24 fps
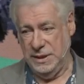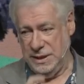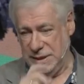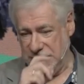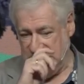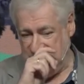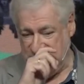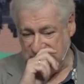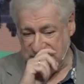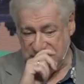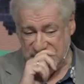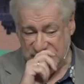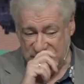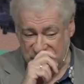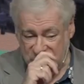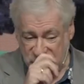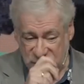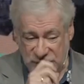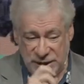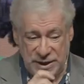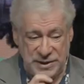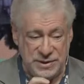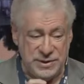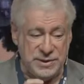is that
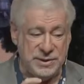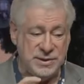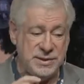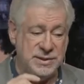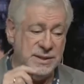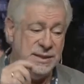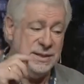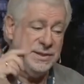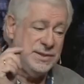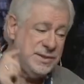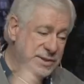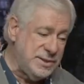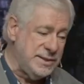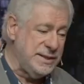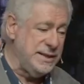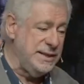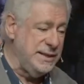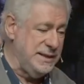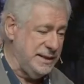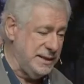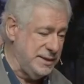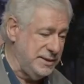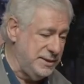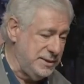Jesus is
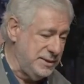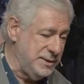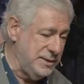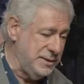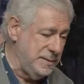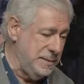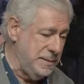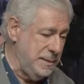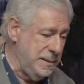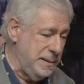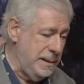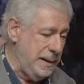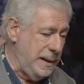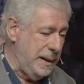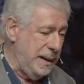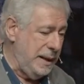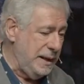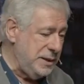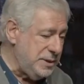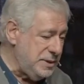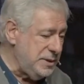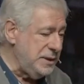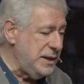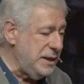sinless,
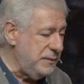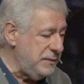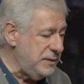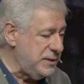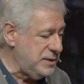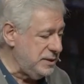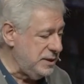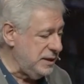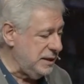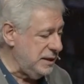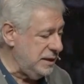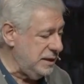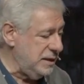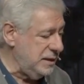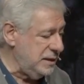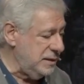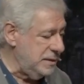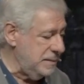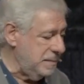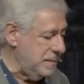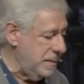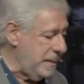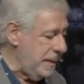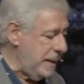he's never sinned,
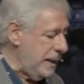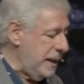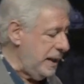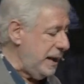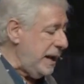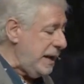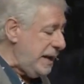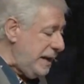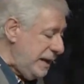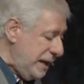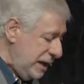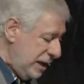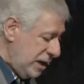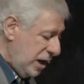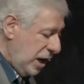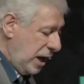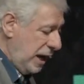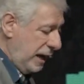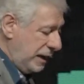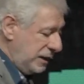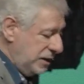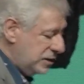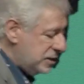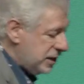and he
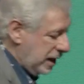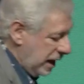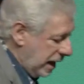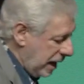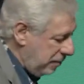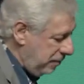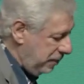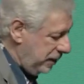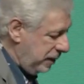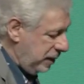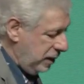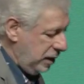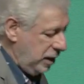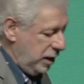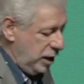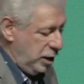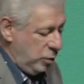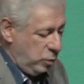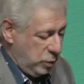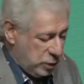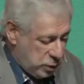lines up with